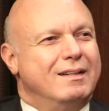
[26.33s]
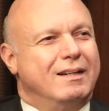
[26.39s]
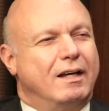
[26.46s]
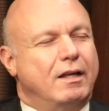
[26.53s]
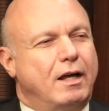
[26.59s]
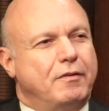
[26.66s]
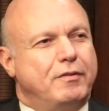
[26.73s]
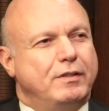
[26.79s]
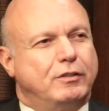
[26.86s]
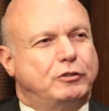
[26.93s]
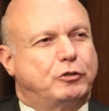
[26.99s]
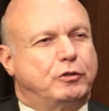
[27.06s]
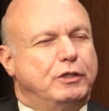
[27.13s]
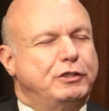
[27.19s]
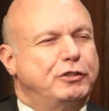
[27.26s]
I think the
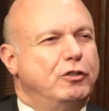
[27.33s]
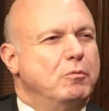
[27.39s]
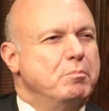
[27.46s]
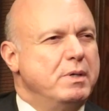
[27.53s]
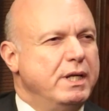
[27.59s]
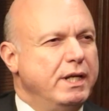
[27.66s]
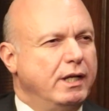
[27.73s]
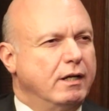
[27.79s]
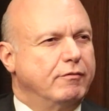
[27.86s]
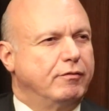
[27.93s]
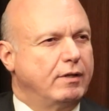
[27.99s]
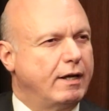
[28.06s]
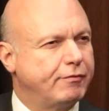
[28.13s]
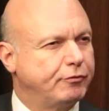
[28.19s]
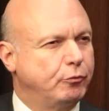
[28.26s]
traditional meaning of
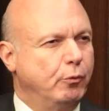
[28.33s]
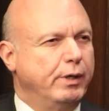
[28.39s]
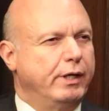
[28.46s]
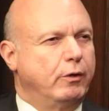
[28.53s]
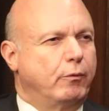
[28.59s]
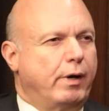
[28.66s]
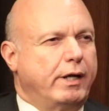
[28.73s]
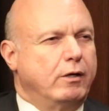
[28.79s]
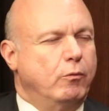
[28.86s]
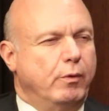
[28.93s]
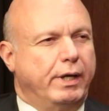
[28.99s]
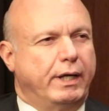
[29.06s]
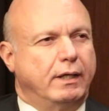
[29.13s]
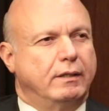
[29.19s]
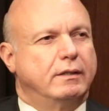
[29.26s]
left wing, right
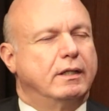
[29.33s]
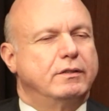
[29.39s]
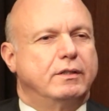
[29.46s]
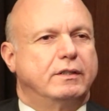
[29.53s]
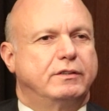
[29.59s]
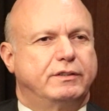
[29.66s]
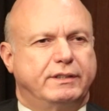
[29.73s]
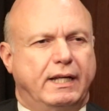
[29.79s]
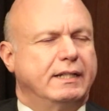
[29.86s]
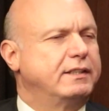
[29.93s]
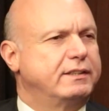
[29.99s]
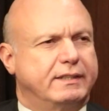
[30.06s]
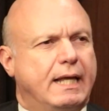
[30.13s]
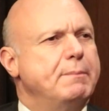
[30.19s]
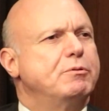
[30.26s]
wing,
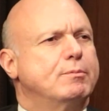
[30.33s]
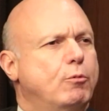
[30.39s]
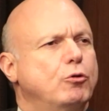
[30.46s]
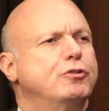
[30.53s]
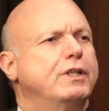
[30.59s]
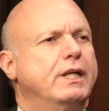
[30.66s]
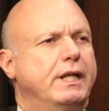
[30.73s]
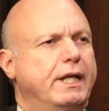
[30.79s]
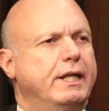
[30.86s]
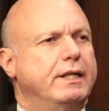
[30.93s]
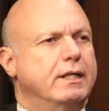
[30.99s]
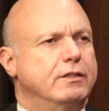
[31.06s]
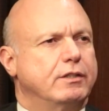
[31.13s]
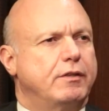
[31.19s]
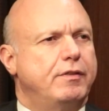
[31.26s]
escapes most
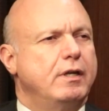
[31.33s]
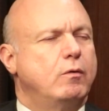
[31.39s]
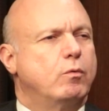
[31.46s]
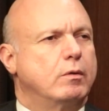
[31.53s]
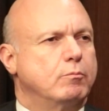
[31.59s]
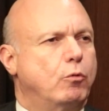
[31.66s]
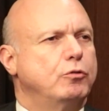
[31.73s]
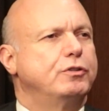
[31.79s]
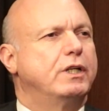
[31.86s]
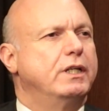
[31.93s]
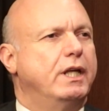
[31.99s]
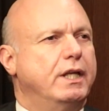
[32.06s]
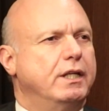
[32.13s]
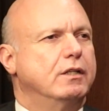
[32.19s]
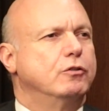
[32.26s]
Canadians. I think what most
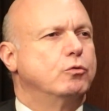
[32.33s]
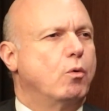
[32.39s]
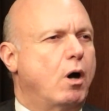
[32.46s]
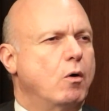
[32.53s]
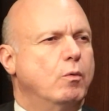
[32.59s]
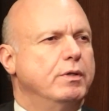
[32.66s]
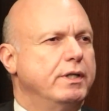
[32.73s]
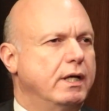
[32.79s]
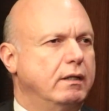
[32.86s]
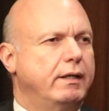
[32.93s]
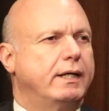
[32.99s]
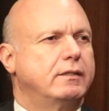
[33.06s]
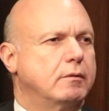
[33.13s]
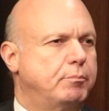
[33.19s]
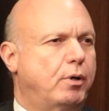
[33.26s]
Canadians want when they
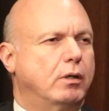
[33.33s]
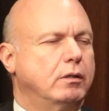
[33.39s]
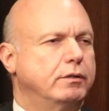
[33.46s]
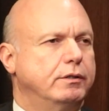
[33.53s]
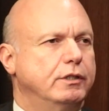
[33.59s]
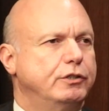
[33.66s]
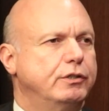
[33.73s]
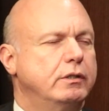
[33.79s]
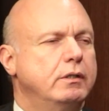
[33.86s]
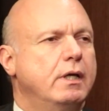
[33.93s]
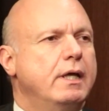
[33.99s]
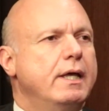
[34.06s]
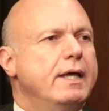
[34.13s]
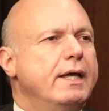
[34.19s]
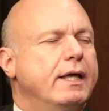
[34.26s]
elect a politician
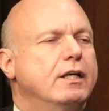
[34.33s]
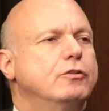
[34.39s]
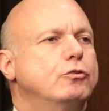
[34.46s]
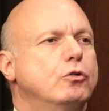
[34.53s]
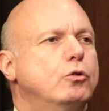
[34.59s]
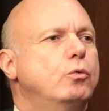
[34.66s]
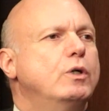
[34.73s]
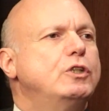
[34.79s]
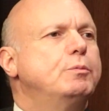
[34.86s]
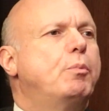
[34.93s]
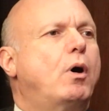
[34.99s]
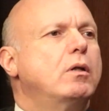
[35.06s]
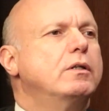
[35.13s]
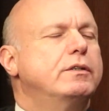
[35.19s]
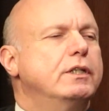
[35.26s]
is which
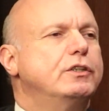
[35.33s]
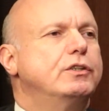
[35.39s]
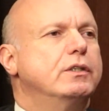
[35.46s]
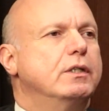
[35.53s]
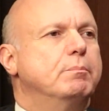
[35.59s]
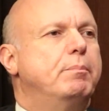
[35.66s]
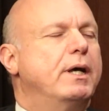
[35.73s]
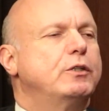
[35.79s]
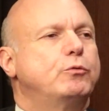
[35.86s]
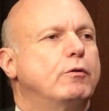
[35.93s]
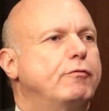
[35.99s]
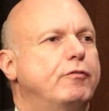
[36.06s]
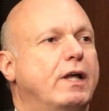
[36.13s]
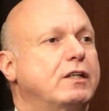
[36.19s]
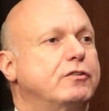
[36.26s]
politician best
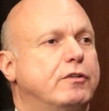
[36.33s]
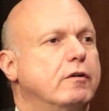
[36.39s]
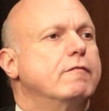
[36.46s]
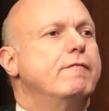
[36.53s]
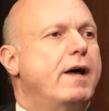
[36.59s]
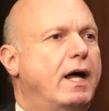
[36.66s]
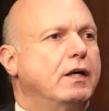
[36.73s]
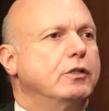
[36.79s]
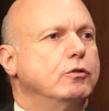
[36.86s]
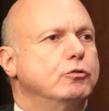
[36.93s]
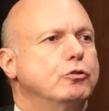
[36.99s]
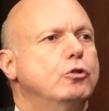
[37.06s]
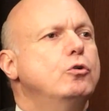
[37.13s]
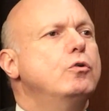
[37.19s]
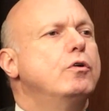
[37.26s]
reflects their
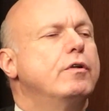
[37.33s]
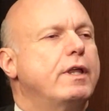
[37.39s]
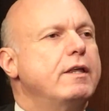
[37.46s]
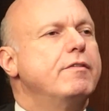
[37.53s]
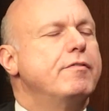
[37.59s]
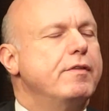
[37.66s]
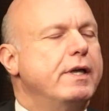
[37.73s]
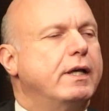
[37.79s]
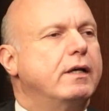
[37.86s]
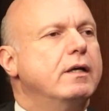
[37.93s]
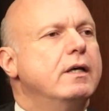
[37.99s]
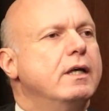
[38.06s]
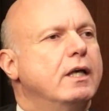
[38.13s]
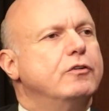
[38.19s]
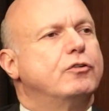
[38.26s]
values. Who do they think
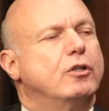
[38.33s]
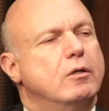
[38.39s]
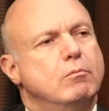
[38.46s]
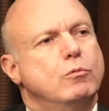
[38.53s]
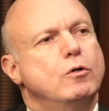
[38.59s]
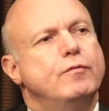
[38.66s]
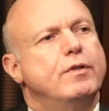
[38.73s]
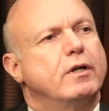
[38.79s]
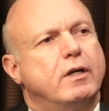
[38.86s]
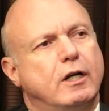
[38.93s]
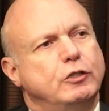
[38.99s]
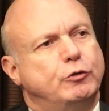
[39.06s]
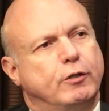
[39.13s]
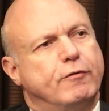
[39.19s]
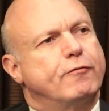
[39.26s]
is going to move the
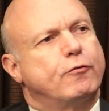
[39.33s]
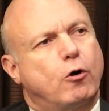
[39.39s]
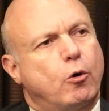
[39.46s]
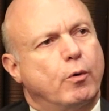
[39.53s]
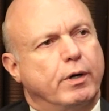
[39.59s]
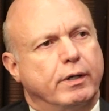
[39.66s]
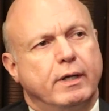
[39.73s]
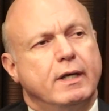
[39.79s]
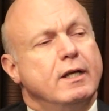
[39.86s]
country forward,